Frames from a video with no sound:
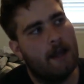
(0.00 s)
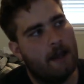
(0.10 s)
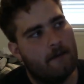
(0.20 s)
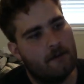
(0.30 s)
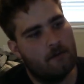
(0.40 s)

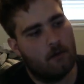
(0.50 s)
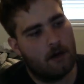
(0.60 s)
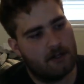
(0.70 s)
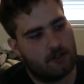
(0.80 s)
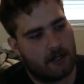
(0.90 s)
If you
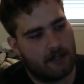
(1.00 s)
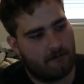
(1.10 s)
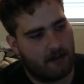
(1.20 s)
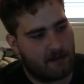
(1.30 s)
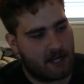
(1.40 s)
want to try the
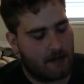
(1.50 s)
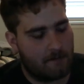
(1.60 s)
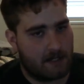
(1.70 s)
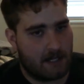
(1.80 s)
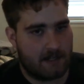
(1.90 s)
Famicom
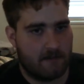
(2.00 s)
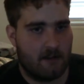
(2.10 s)
Detective